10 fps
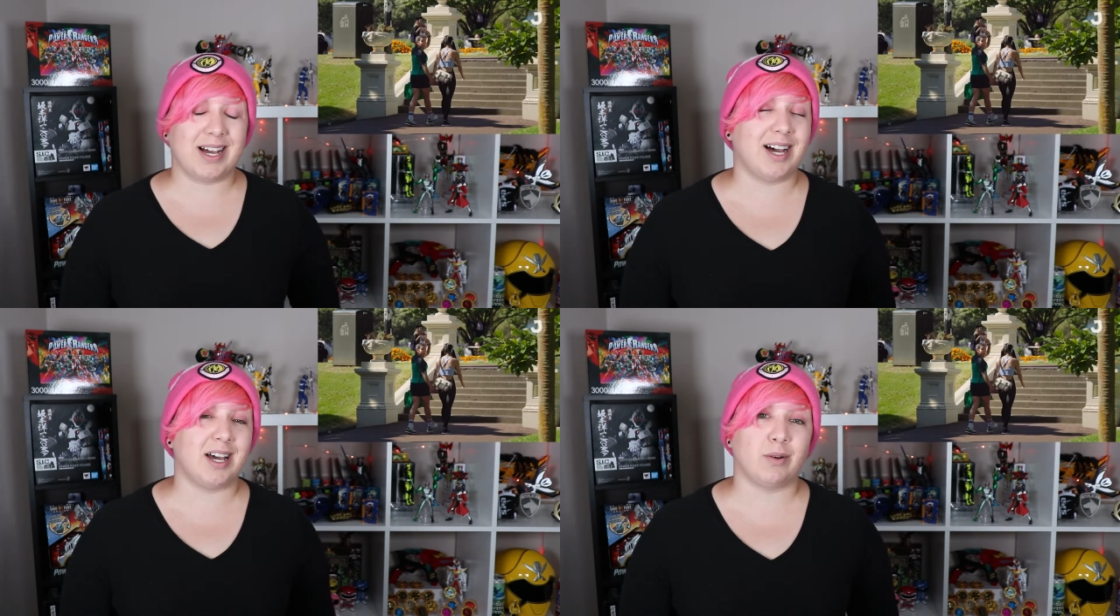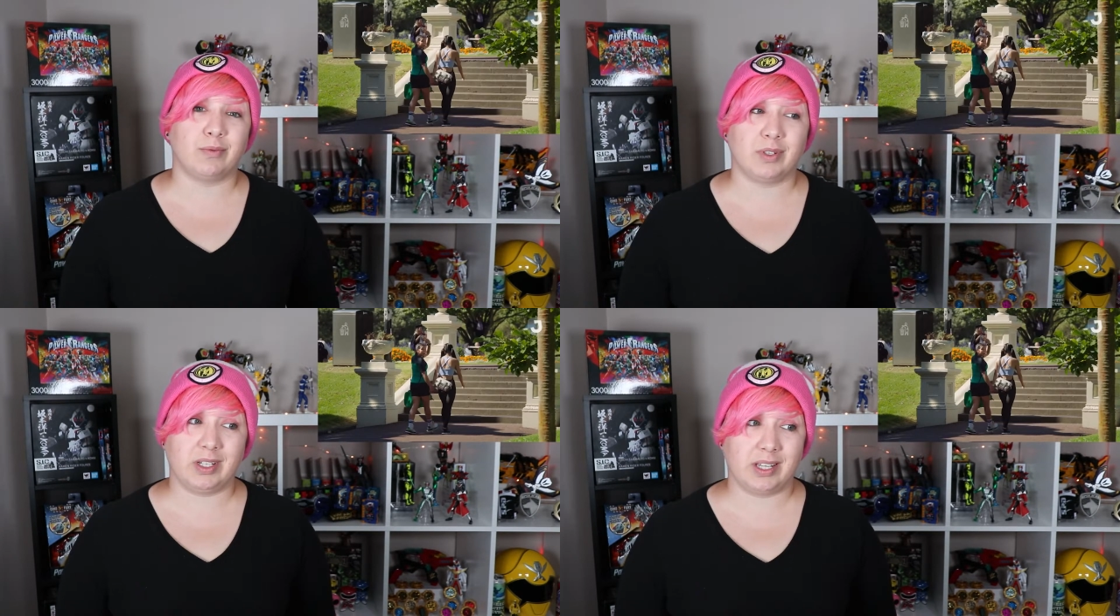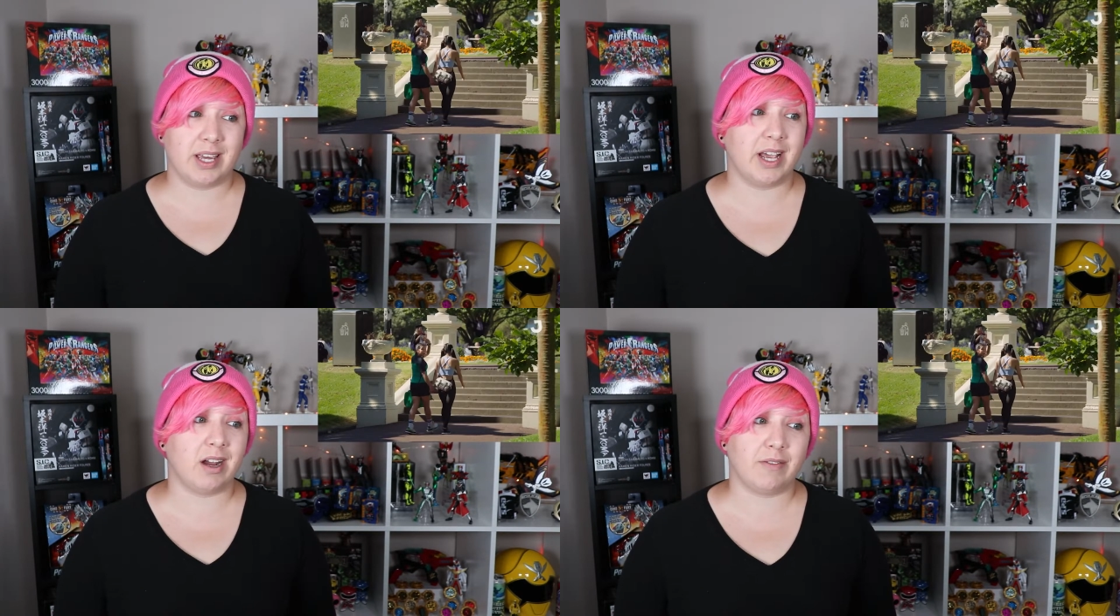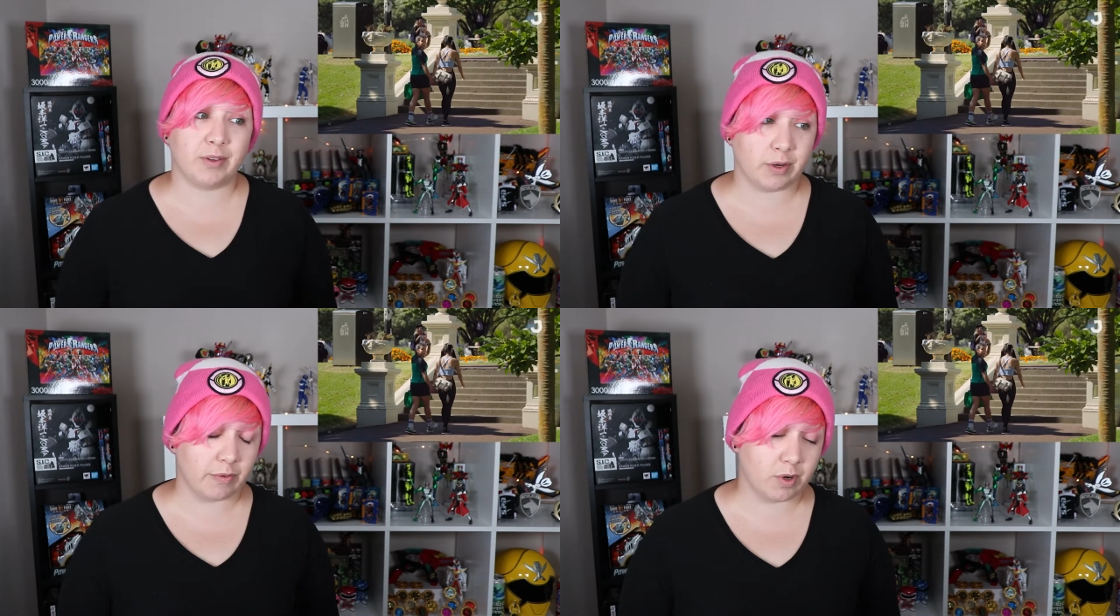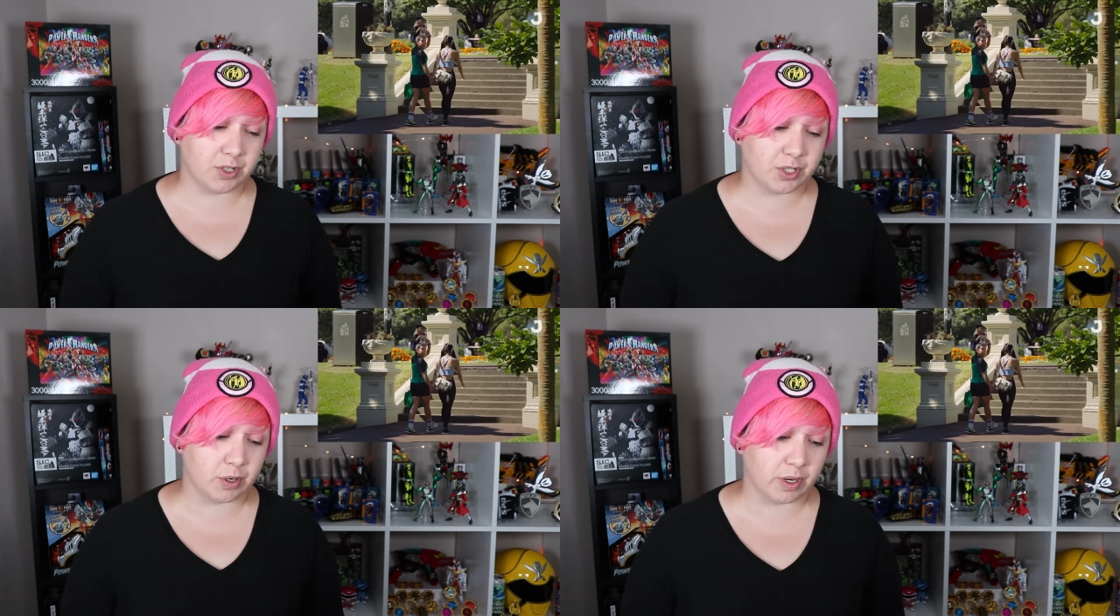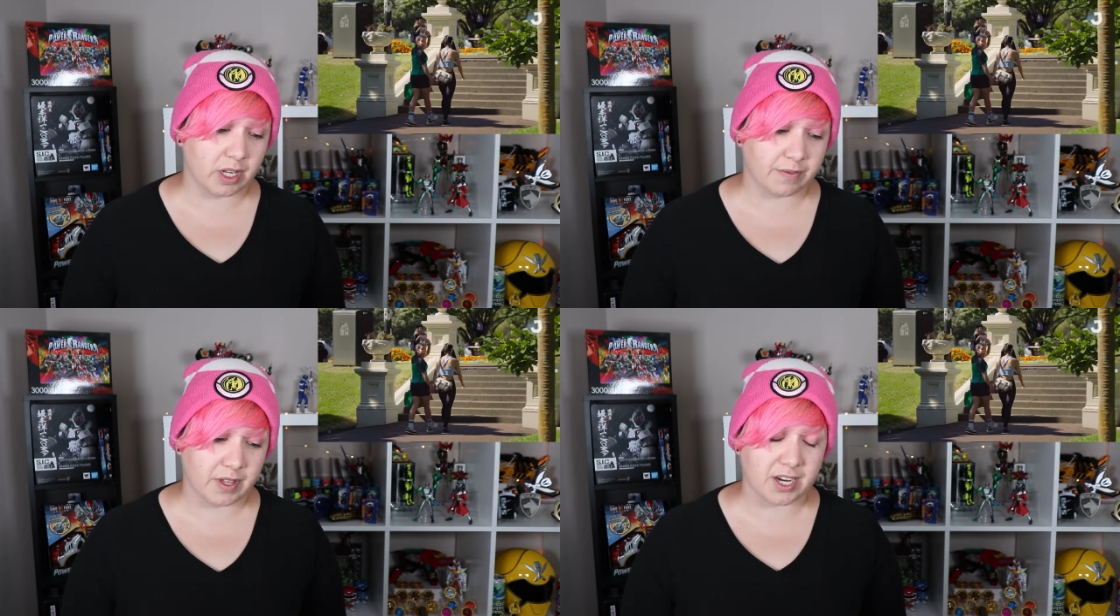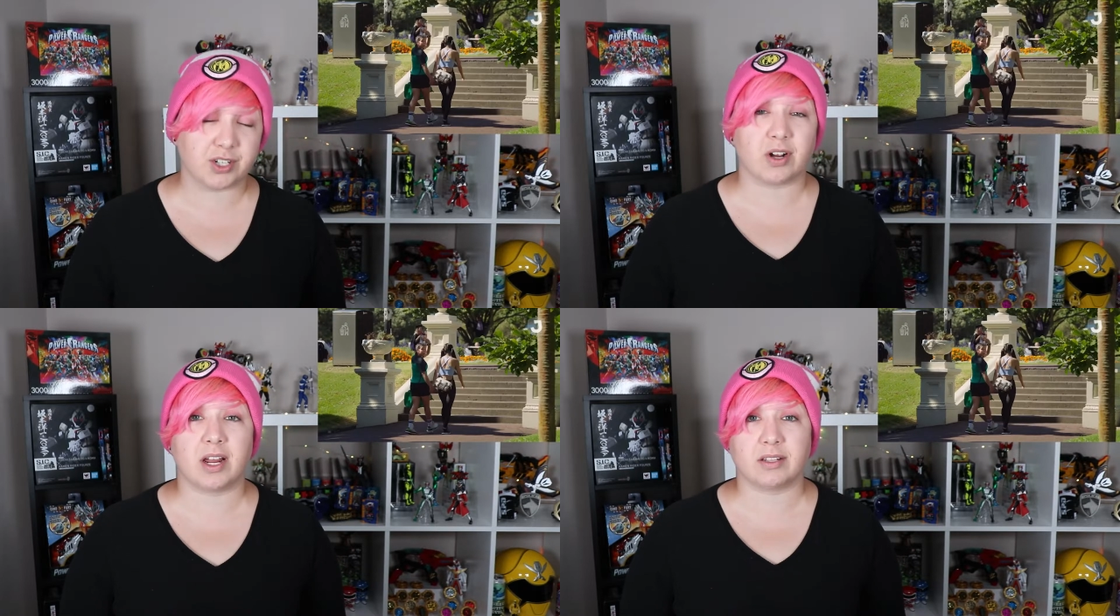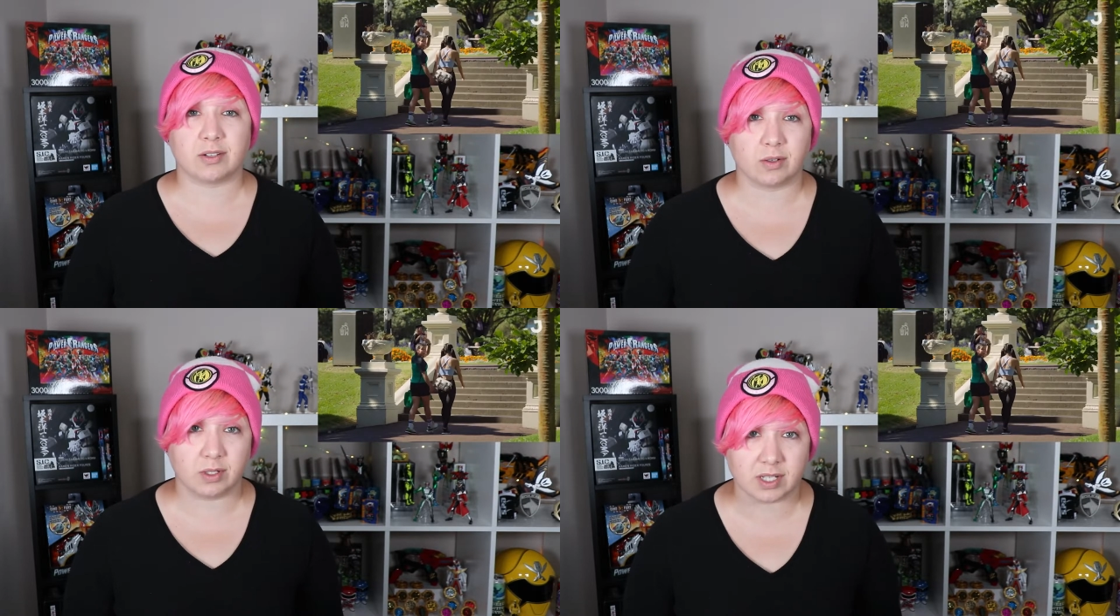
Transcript: I don't really care if you never watch the show again, if that's your attitude,